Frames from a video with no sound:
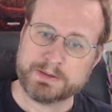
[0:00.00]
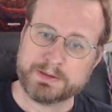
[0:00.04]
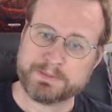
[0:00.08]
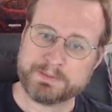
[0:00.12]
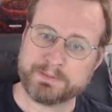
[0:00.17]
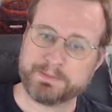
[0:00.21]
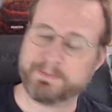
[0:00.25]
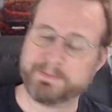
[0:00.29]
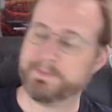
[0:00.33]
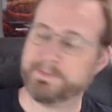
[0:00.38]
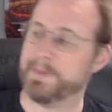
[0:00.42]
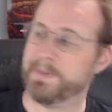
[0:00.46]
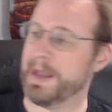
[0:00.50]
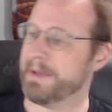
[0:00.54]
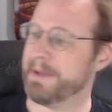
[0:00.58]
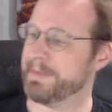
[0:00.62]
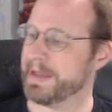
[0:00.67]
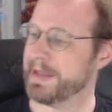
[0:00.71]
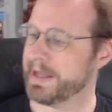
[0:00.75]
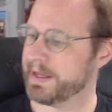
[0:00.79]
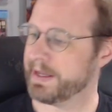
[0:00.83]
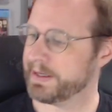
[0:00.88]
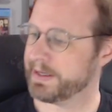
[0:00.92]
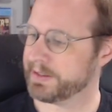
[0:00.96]

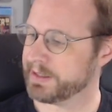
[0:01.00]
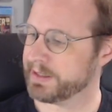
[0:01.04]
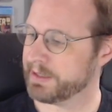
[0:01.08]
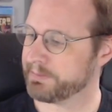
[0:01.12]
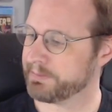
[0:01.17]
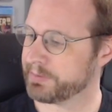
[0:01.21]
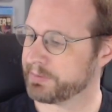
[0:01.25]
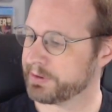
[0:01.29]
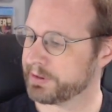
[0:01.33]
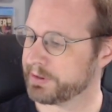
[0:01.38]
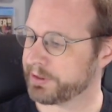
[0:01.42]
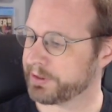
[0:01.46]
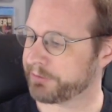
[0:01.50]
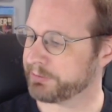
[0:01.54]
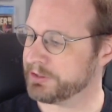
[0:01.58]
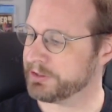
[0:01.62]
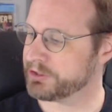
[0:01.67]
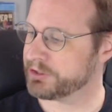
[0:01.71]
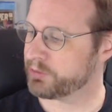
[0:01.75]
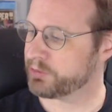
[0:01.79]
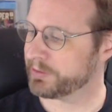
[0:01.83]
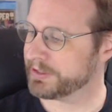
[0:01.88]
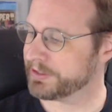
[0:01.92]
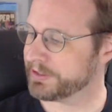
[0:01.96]
Batman number
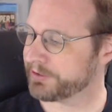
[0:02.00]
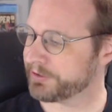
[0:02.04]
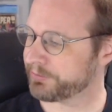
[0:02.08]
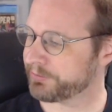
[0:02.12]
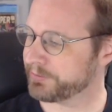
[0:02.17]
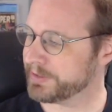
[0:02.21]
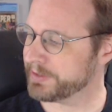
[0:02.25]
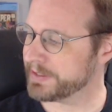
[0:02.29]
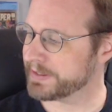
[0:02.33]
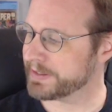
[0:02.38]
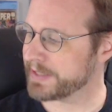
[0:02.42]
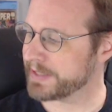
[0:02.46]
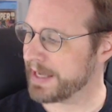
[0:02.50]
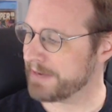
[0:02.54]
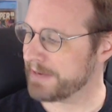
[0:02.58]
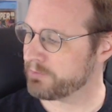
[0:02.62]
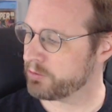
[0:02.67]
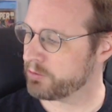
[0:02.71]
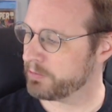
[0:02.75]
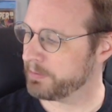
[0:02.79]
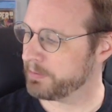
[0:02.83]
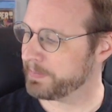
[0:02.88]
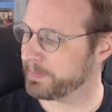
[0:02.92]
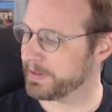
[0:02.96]
323,
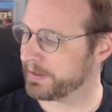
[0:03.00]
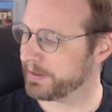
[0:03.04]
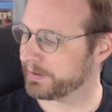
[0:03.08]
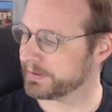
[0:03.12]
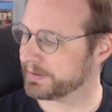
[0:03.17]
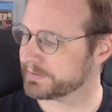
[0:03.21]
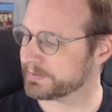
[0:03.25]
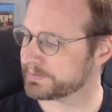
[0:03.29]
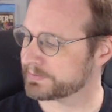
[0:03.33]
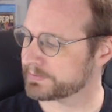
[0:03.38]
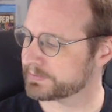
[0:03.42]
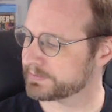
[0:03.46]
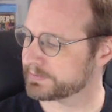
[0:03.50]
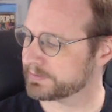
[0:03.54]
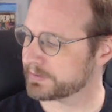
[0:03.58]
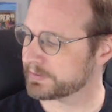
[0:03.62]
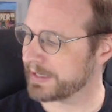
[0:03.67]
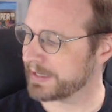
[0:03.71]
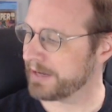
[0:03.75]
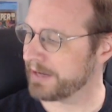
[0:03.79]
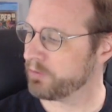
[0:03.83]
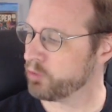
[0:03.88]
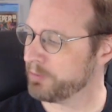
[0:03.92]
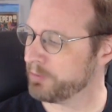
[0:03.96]
Catwoman
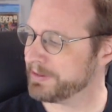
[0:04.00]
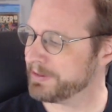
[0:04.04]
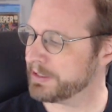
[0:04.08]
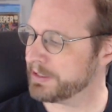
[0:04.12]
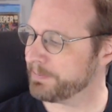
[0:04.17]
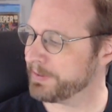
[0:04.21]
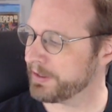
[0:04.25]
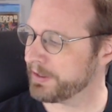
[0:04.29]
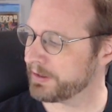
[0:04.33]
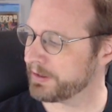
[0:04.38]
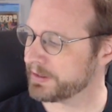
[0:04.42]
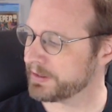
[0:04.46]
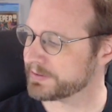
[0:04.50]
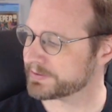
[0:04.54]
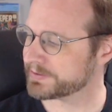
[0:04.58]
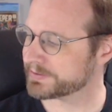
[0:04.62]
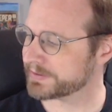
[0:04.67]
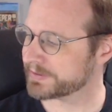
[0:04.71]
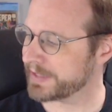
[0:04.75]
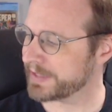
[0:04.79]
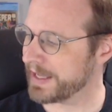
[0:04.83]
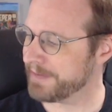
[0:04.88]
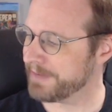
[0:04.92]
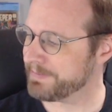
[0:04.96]
appearance,
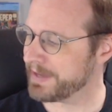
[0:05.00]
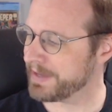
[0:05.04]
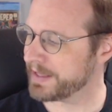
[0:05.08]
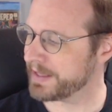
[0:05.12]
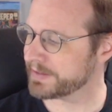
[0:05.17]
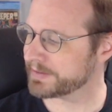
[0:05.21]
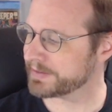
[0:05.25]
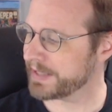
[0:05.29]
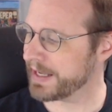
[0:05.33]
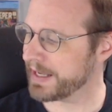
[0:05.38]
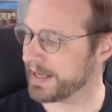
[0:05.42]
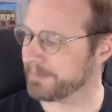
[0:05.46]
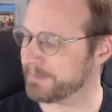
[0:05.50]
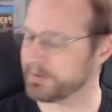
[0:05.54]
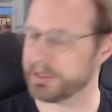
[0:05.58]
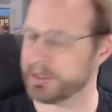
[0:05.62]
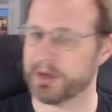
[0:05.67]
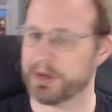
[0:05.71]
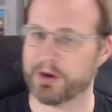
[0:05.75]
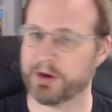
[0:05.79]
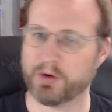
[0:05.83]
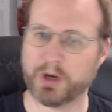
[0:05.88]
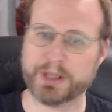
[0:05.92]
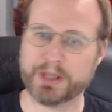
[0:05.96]
Catman
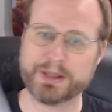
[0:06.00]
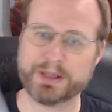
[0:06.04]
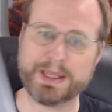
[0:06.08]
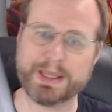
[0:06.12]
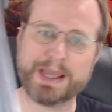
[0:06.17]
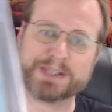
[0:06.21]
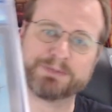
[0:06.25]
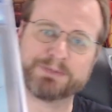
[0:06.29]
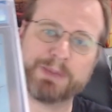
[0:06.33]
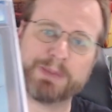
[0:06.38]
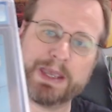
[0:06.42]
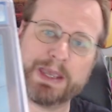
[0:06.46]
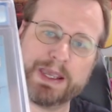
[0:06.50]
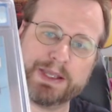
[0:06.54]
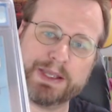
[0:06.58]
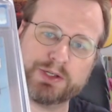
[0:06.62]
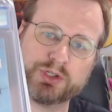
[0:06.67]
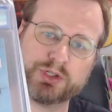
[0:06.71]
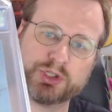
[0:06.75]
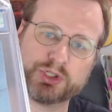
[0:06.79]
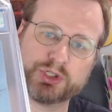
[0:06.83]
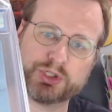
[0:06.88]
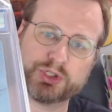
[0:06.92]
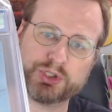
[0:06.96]
cameo on last
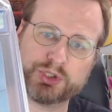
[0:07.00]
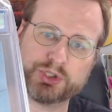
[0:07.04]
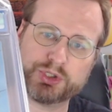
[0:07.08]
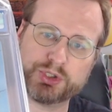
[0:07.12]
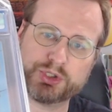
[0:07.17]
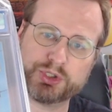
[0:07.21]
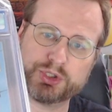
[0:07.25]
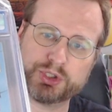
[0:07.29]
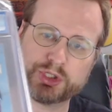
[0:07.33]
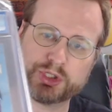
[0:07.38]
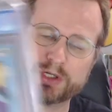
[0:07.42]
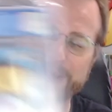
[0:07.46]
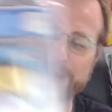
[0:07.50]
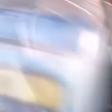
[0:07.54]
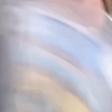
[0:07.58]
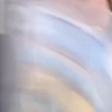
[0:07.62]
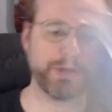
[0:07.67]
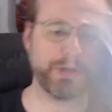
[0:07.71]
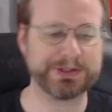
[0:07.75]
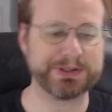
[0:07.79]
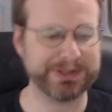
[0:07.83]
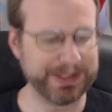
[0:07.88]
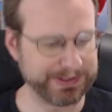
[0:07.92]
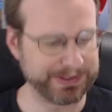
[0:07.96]
page,
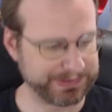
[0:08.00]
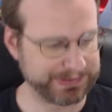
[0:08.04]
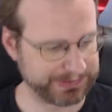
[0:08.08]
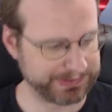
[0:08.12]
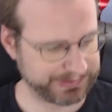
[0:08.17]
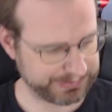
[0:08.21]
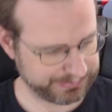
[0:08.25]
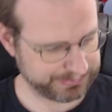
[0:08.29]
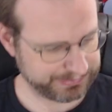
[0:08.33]
9.6.